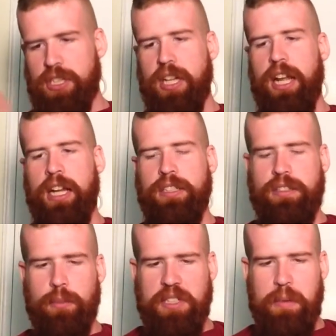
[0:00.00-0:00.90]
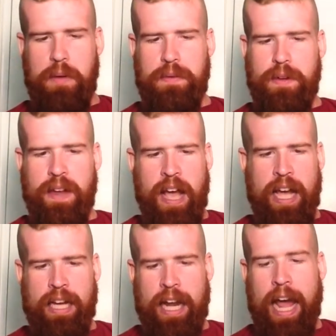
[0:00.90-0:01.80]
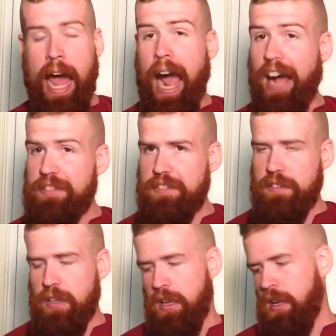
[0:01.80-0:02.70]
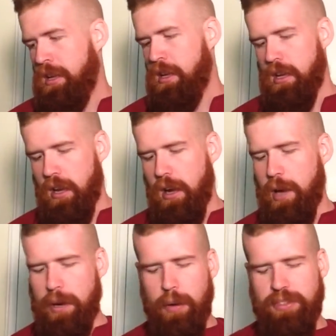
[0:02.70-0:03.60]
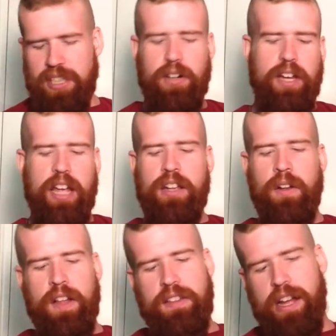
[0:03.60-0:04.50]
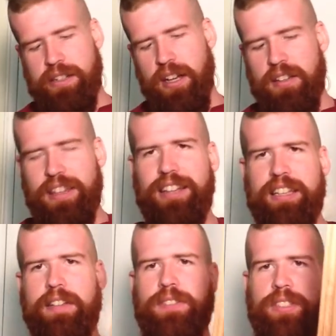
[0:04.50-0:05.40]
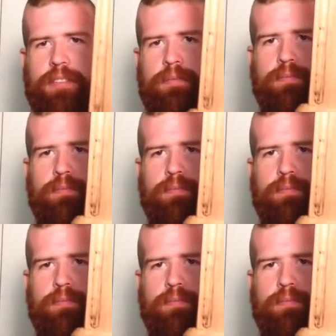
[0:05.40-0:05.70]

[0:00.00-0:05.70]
it, and it was about 9.5. And I was like, okay, you know, that leaves